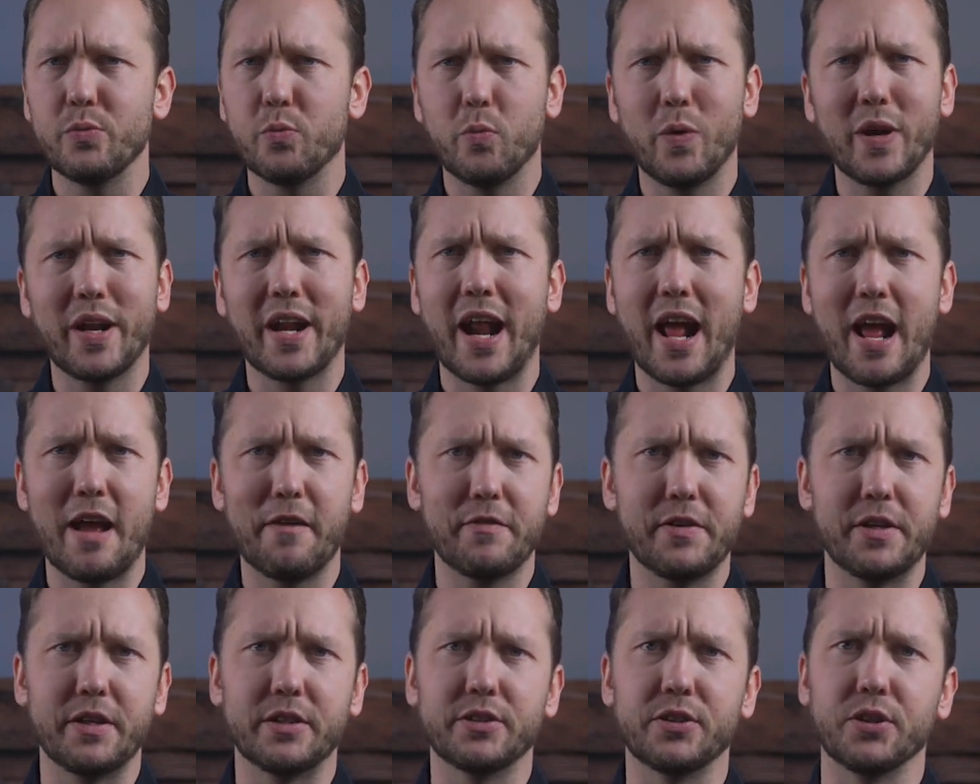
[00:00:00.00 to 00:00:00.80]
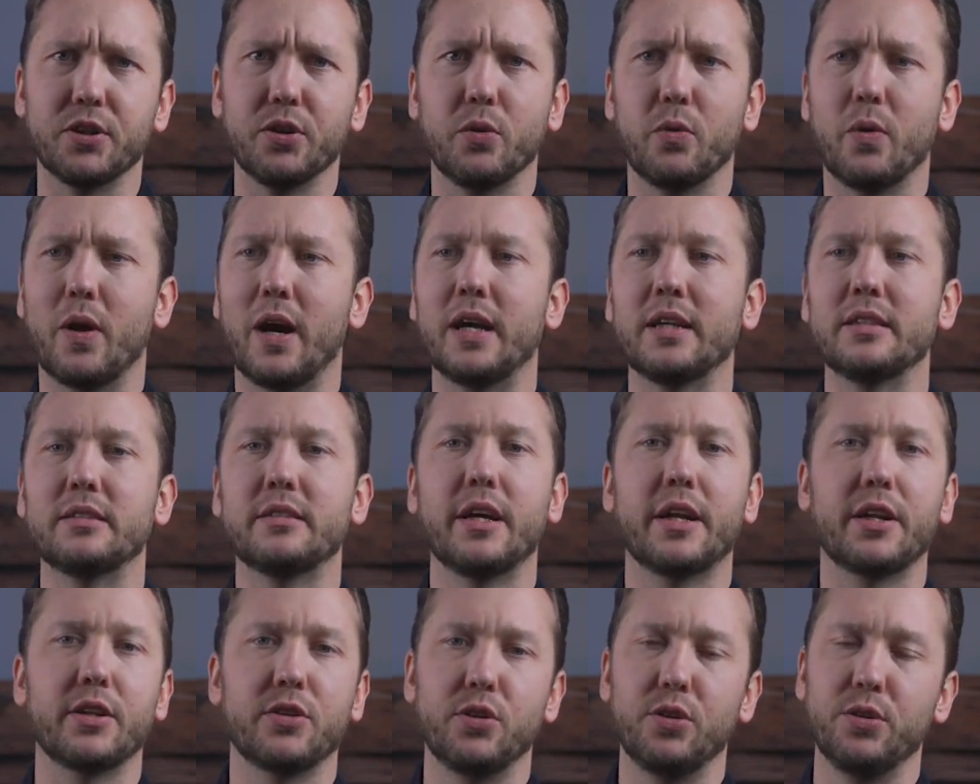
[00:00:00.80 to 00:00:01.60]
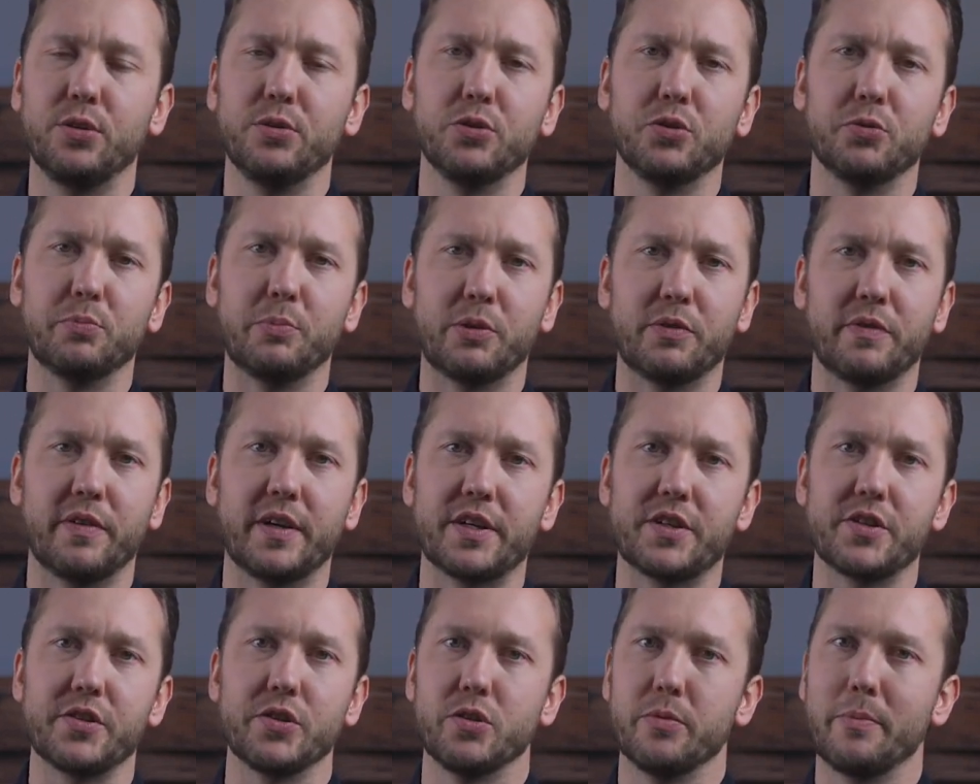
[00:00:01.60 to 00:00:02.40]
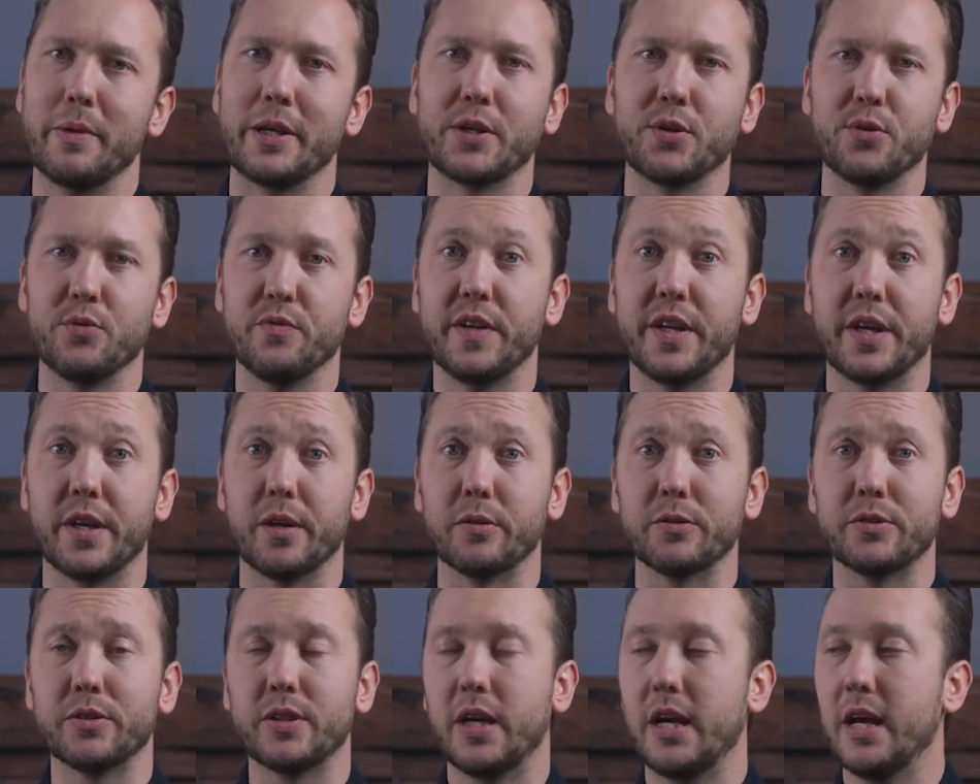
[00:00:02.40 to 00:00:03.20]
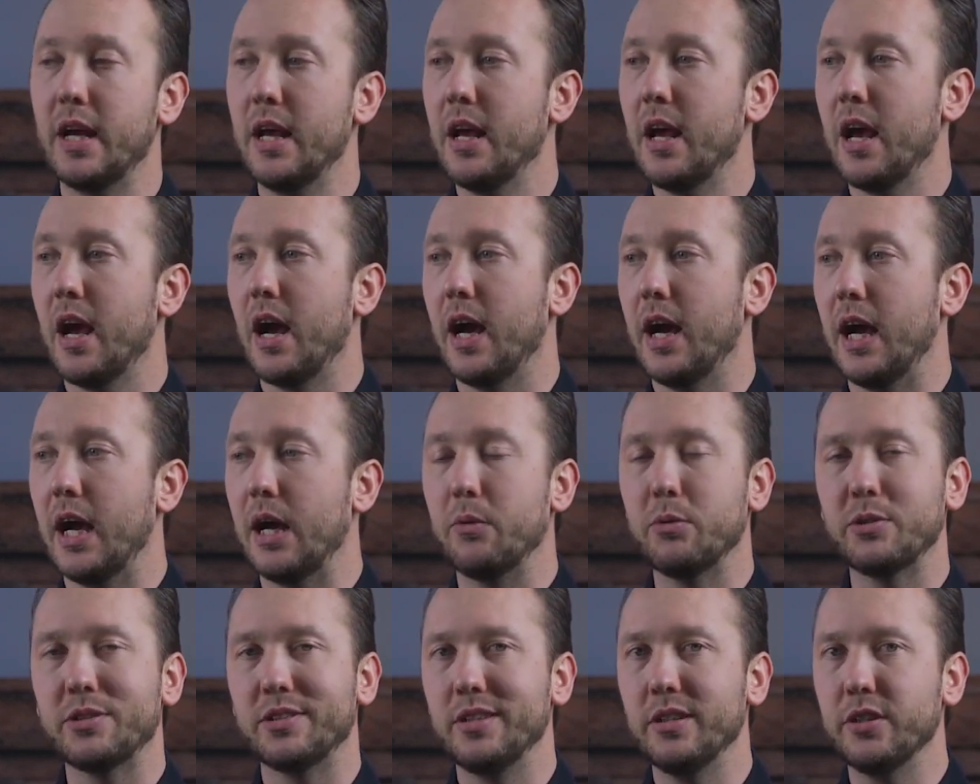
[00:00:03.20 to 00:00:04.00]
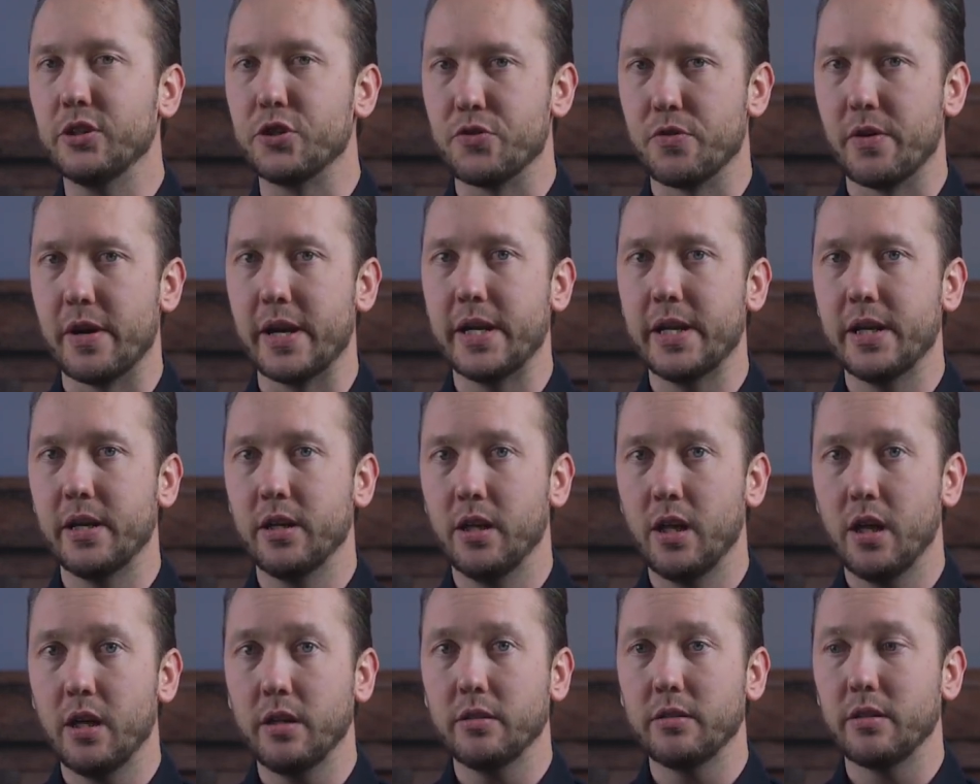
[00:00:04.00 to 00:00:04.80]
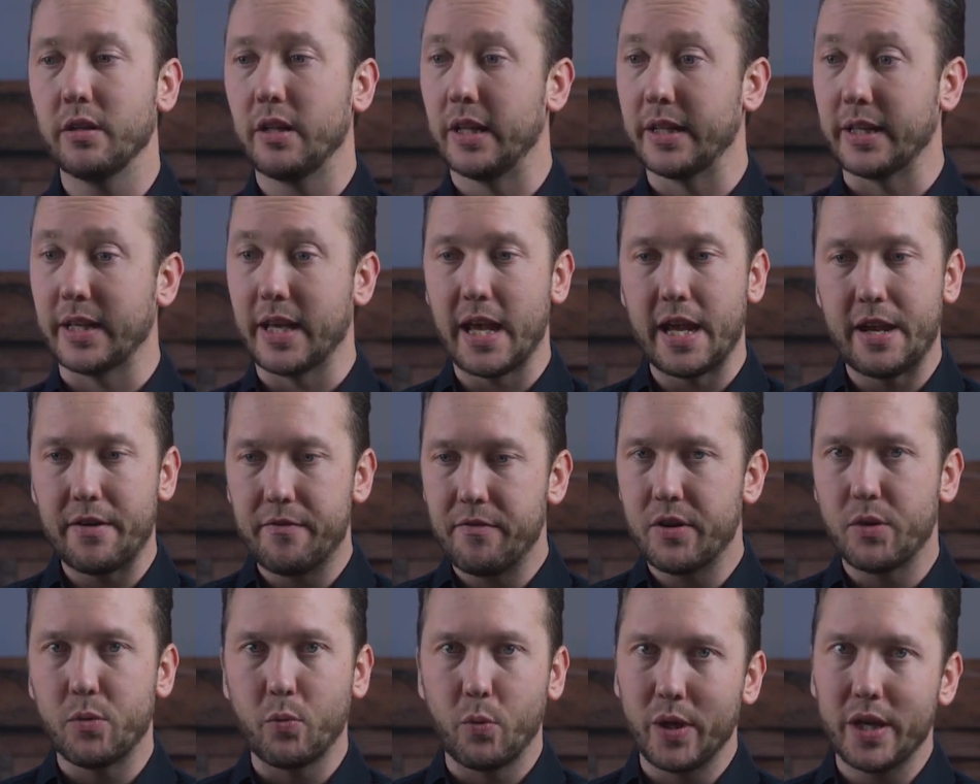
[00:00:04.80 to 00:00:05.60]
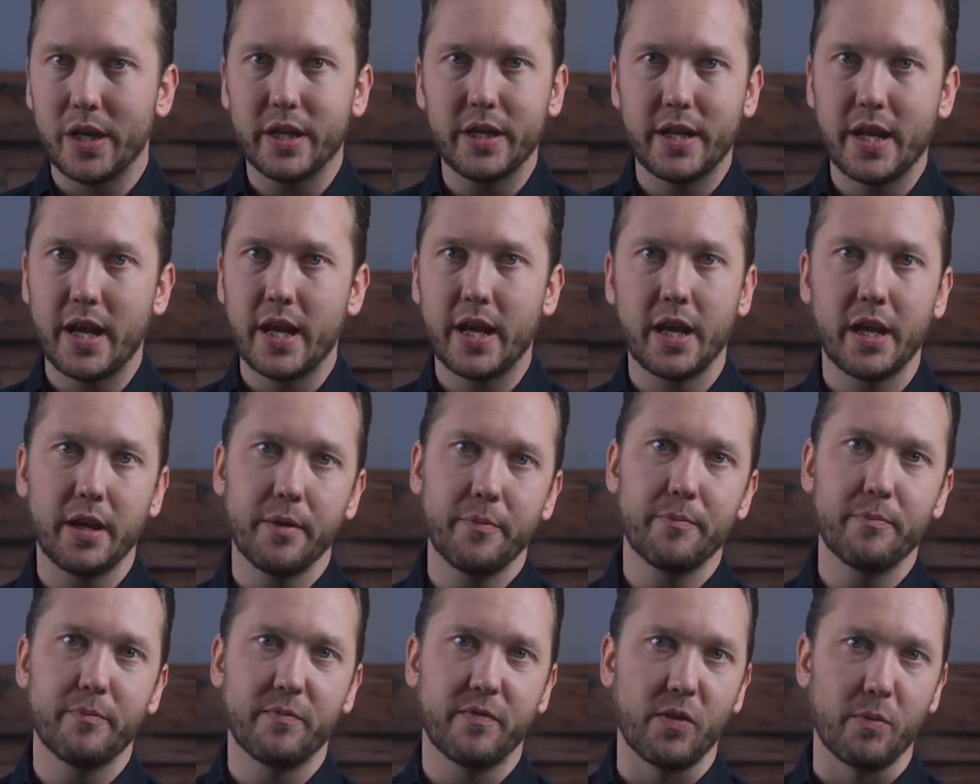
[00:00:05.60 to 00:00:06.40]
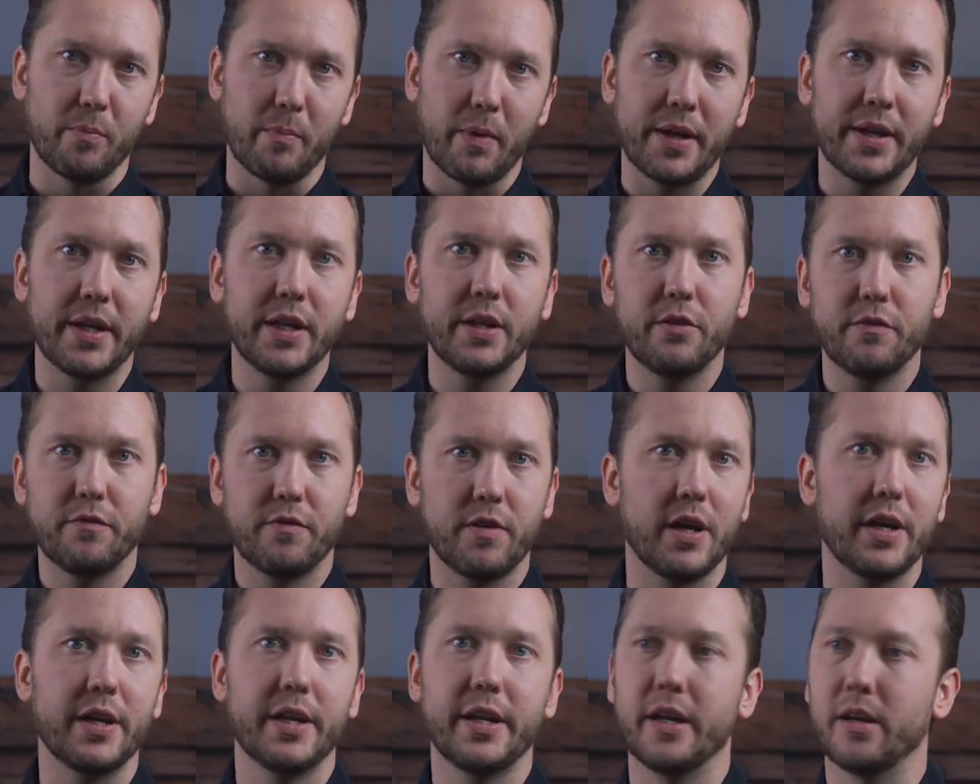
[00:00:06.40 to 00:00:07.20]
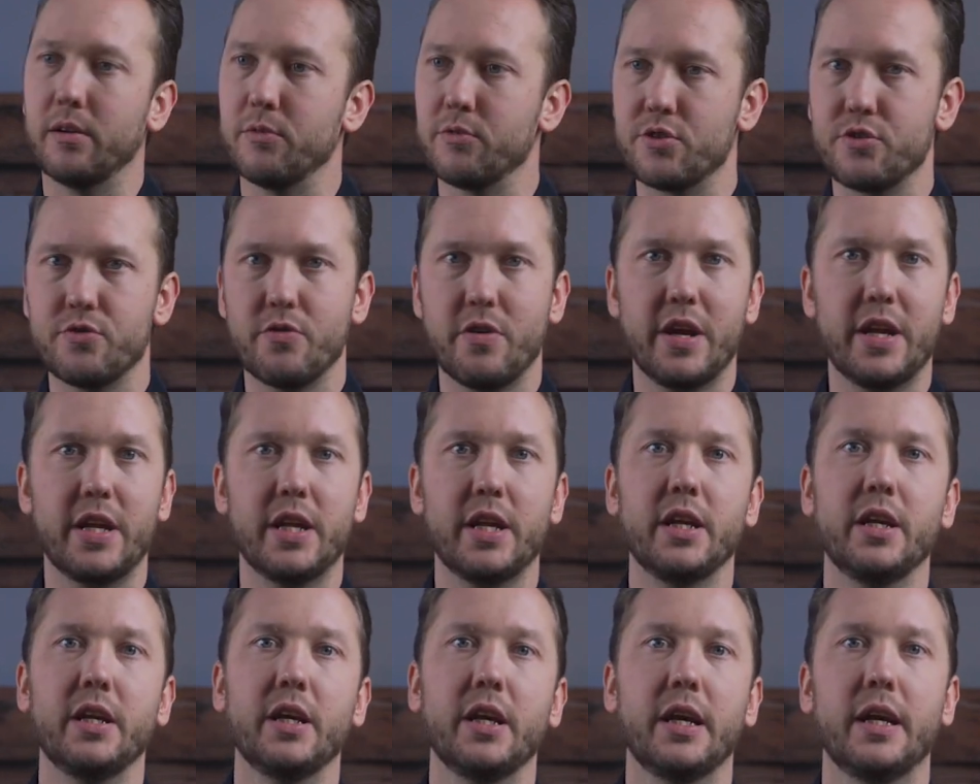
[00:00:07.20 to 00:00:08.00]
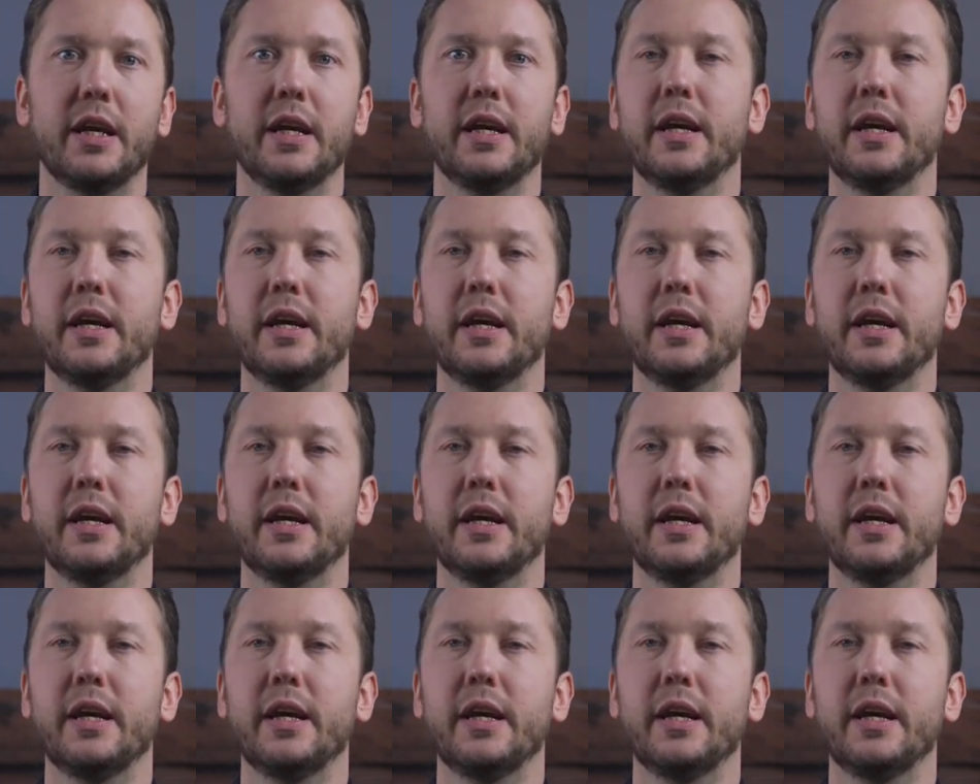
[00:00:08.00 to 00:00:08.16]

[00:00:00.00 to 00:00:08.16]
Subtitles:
1.5 years ago, I started to lose motivation to make new videos. I was still training a lot, like every weekday, from Monday to Friday, I was training.